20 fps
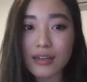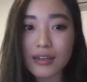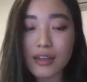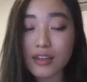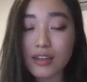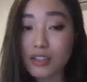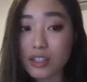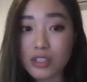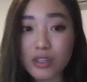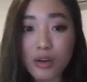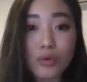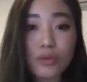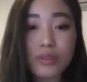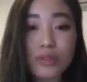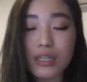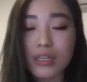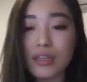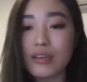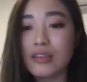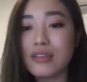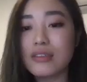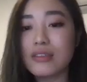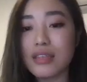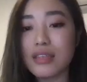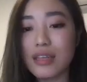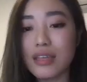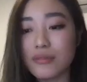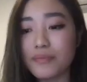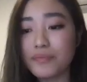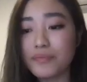consultants,
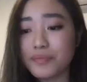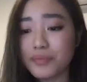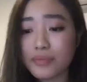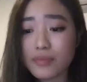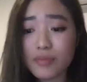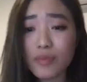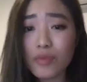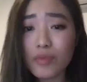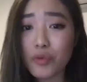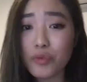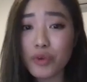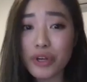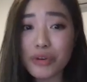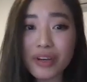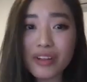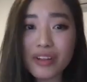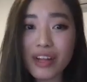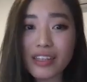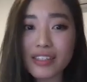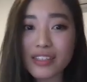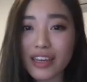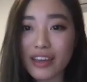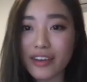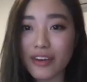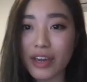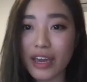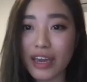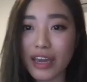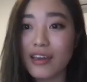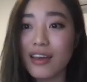and we realized like,
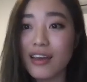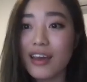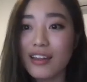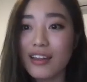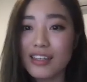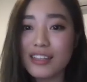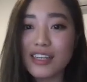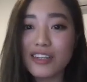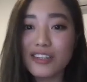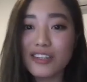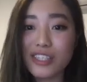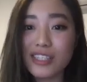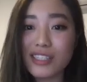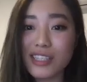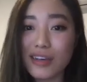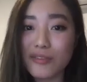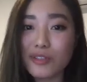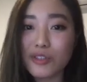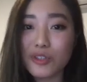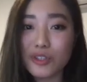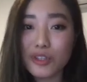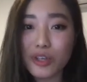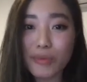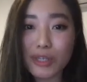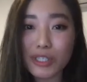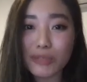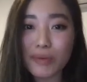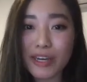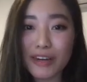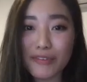okay, this actually sounds so
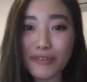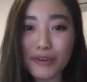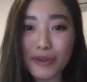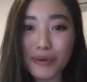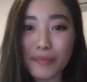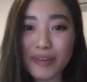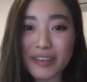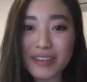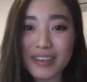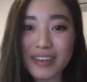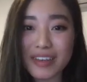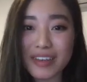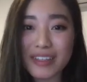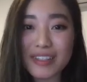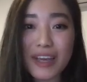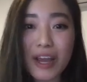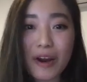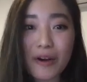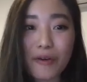much better for your business.